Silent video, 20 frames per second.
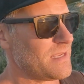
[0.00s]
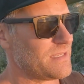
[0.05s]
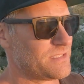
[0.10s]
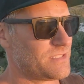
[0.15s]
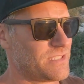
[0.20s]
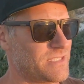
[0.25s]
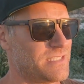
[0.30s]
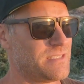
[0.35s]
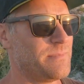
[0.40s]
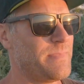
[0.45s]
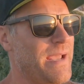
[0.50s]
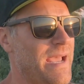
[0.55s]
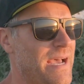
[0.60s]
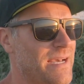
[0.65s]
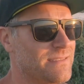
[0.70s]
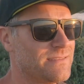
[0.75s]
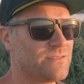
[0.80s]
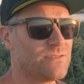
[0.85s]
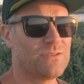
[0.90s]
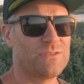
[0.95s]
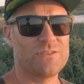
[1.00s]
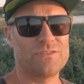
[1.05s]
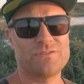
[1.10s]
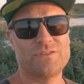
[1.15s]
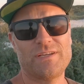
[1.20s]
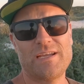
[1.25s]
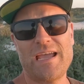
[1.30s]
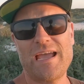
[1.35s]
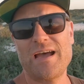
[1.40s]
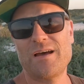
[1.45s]
Just about sort of
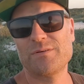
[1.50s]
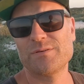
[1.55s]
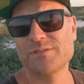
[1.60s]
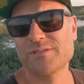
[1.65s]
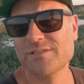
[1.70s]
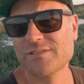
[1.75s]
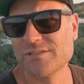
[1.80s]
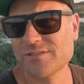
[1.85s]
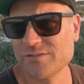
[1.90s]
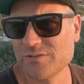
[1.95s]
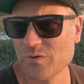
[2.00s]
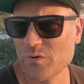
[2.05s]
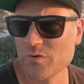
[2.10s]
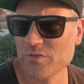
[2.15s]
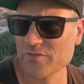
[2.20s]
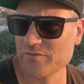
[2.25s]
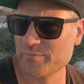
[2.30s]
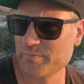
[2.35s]
3 hours north of